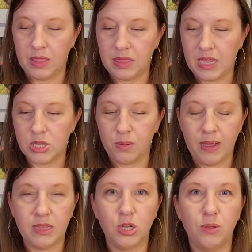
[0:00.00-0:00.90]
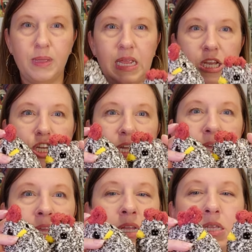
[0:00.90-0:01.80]
these are my little mini
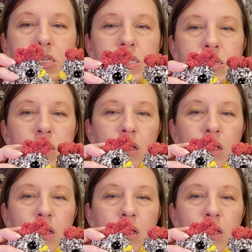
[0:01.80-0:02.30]
chickens.